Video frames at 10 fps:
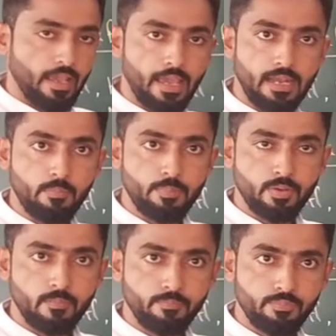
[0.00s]
help
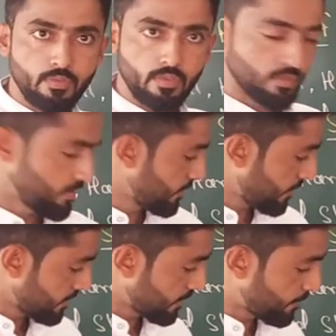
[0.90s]

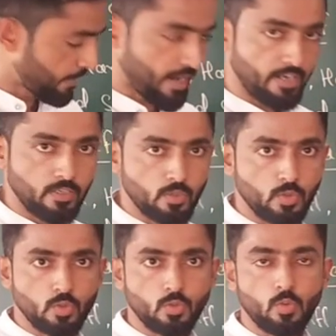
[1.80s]
the plant
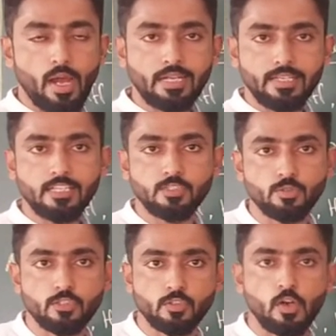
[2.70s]
to attach
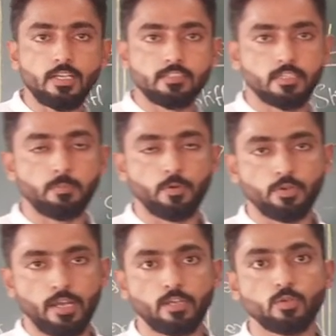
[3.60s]
to the solid
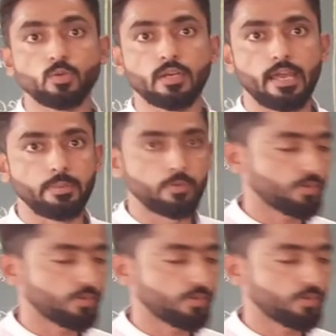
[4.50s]
support and to climb,